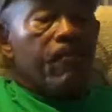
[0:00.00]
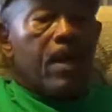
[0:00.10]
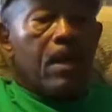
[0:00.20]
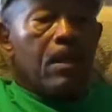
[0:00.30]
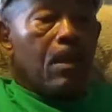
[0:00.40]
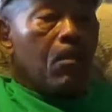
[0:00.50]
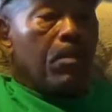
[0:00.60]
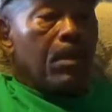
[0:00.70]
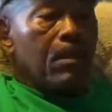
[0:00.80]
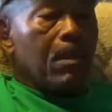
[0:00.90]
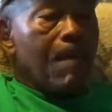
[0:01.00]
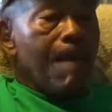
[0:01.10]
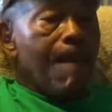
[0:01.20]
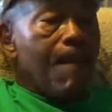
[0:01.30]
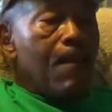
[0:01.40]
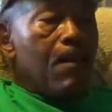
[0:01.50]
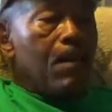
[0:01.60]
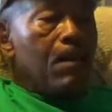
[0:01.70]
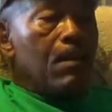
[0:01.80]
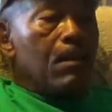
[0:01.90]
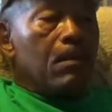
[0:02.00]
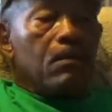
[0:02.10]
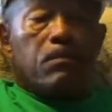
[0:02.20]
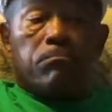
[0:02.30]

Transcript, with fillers: find out about uh,